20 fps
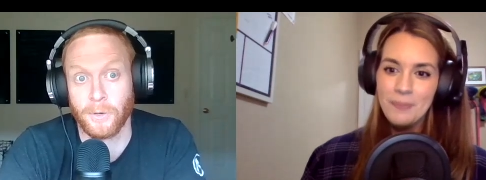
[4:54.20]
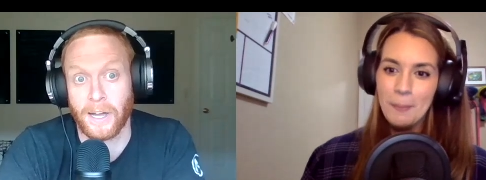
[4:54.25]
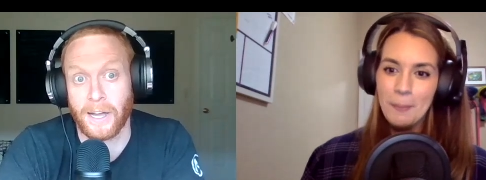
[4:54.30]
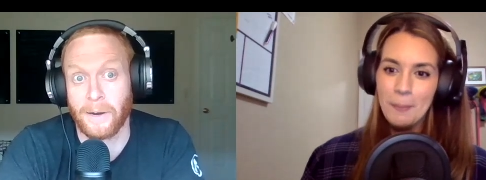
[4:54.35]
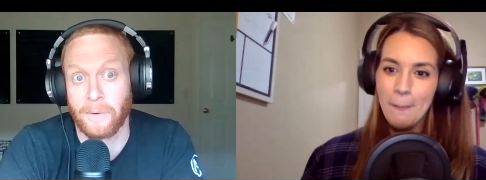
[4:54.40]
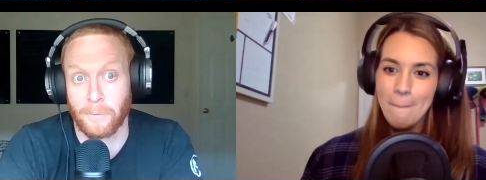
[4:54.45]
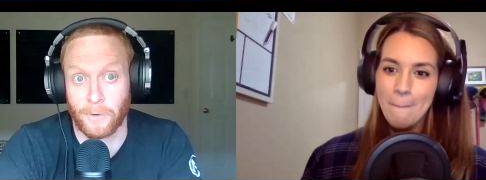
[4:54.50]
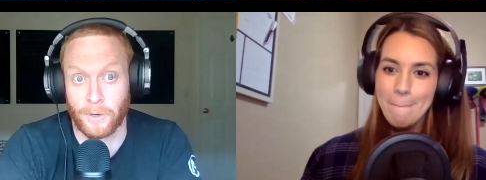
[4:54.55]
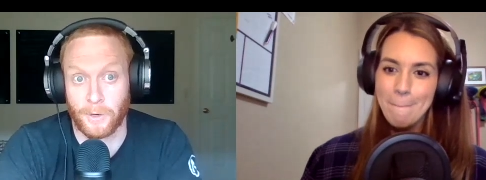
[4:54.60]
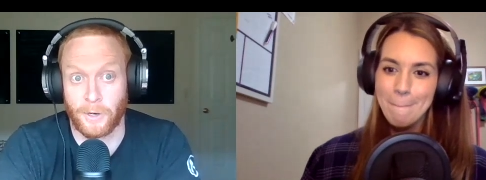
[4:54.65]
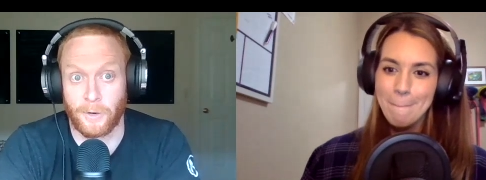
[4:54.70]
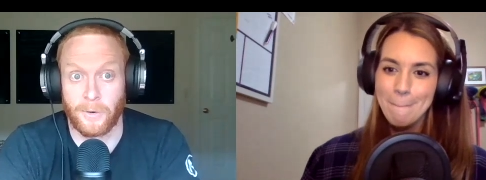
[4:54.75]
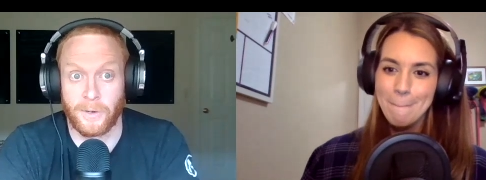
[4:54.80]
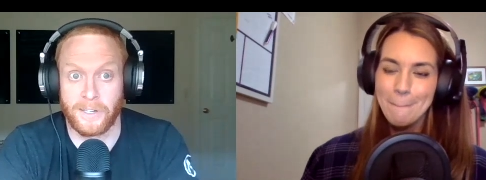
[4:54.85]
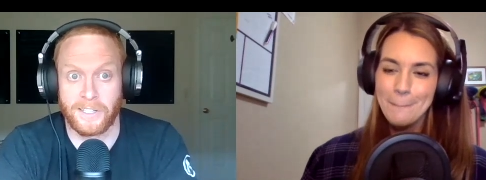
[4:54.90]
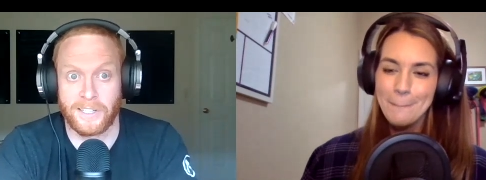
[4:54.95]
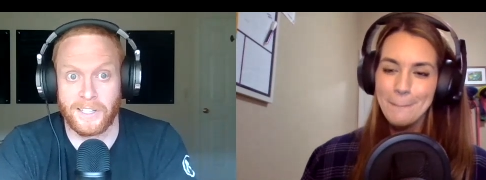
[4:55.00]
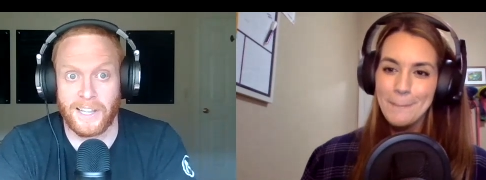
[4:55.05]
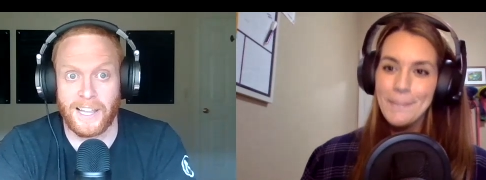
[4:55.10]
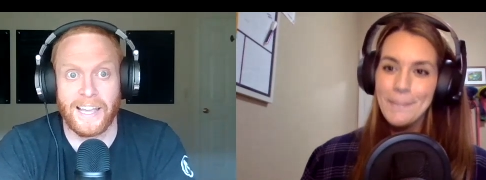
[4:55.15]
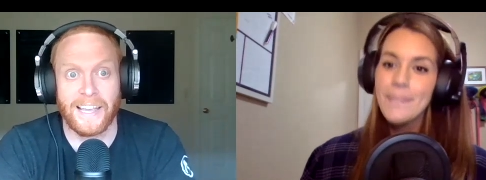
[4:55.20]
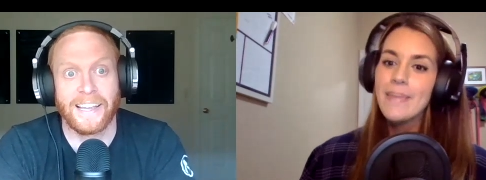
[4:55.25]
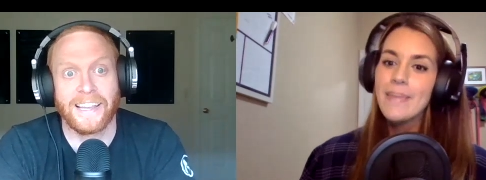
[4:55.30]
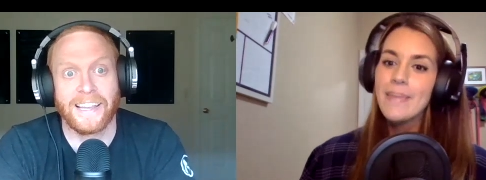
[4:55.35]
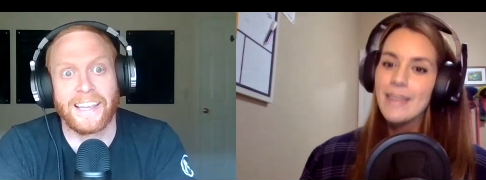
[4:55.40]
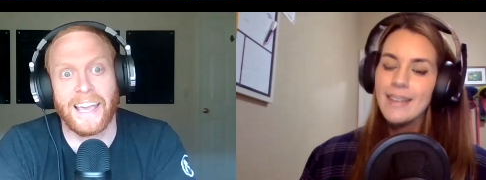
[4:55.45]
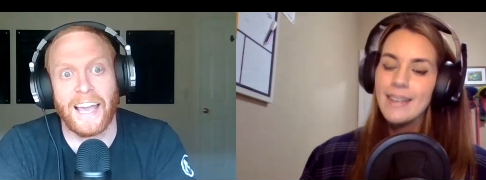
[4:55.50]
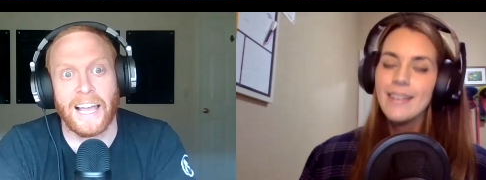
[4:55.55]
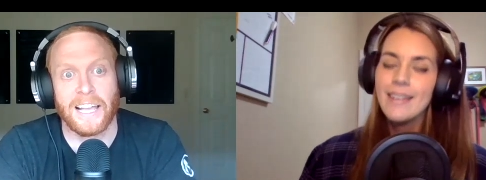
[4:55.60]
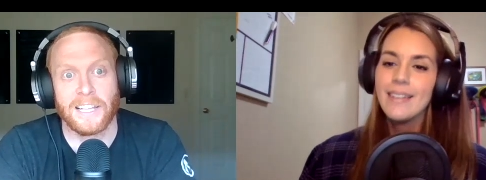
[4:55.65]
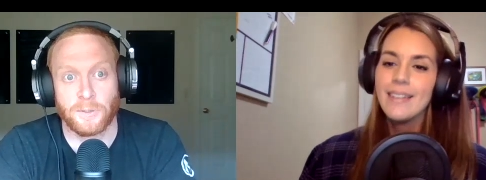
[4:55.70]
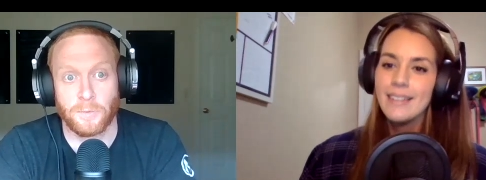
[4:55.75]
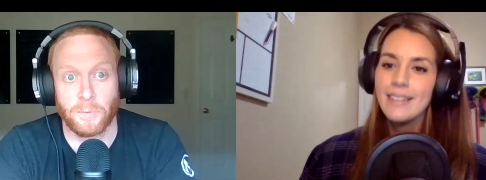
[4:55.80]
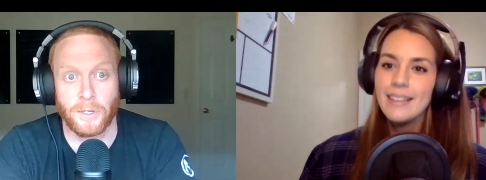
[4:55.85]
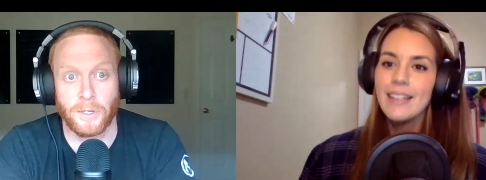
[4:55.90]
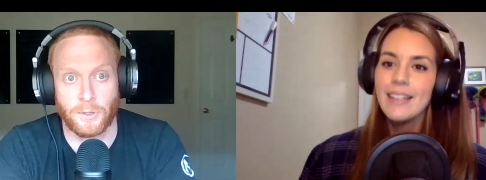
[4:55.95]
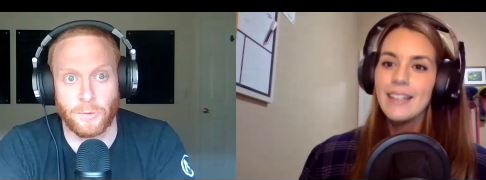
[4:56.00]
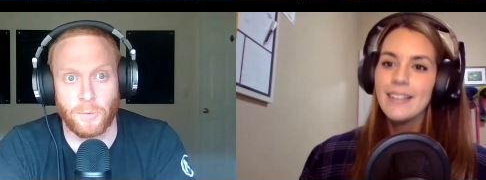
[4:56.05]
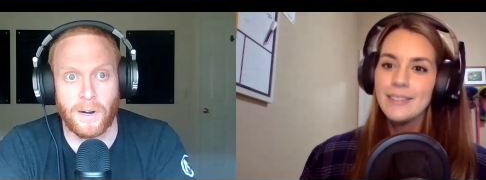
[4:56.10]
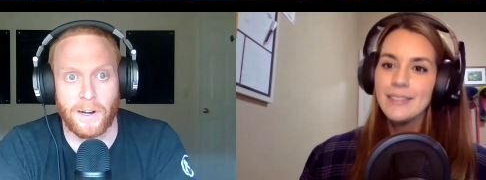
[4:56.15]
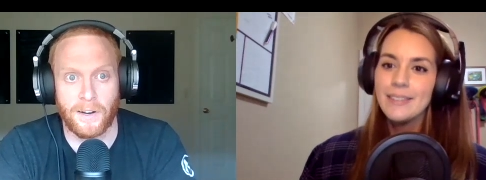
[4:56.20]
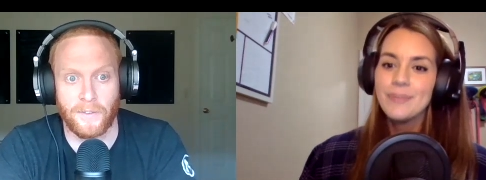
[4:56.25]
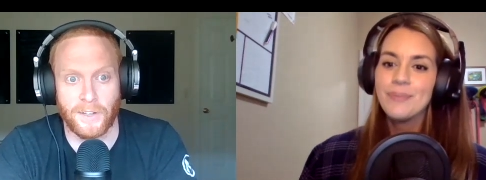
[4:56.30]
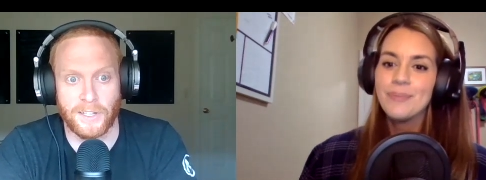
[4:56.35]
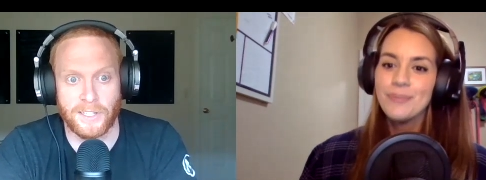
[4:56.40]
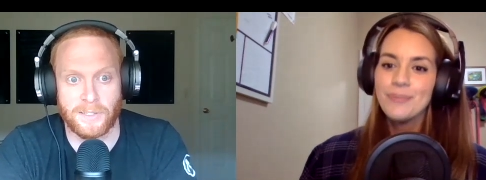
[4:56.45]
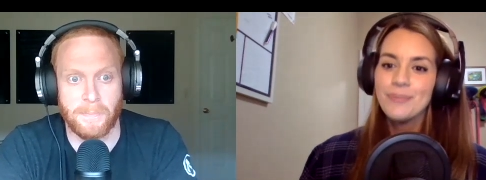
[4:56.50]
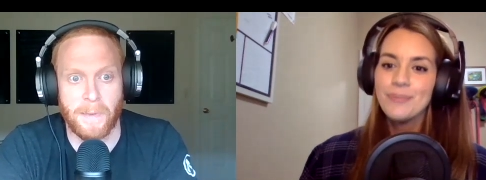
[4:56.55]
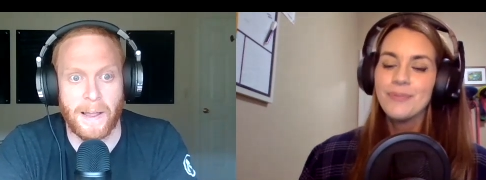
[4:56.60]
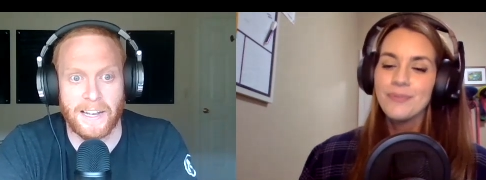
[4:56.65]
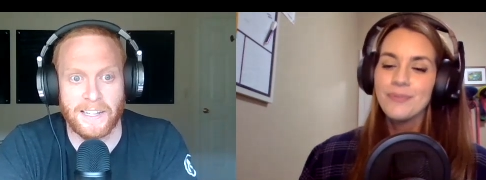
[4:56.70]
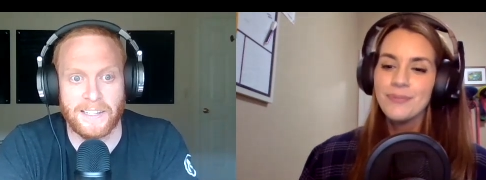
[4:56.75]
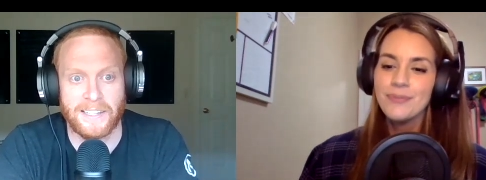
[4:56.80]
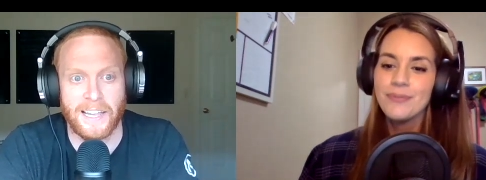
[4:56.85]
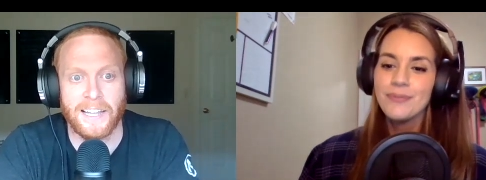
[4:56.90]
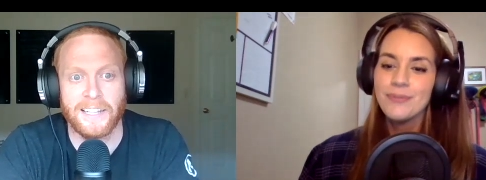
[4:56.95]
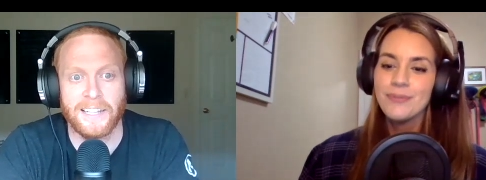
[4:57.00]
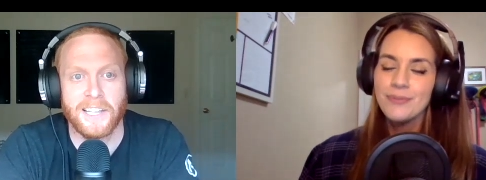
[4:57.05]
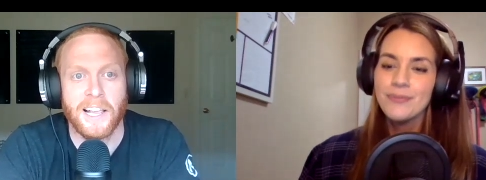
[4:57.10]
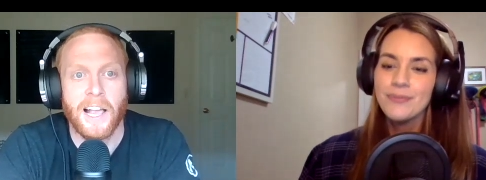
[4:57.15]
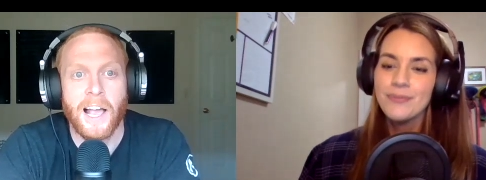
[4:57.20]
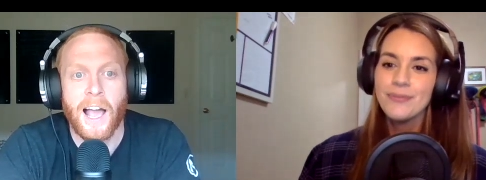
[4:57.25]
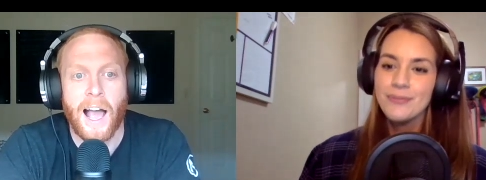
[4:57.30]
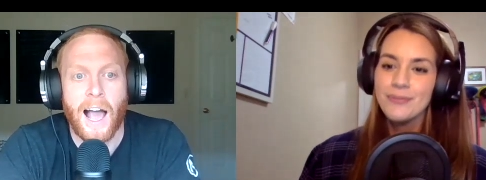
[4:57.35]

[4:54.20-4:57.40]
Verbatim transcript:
Speaker 1: and we're going to like guess which one of us meditates,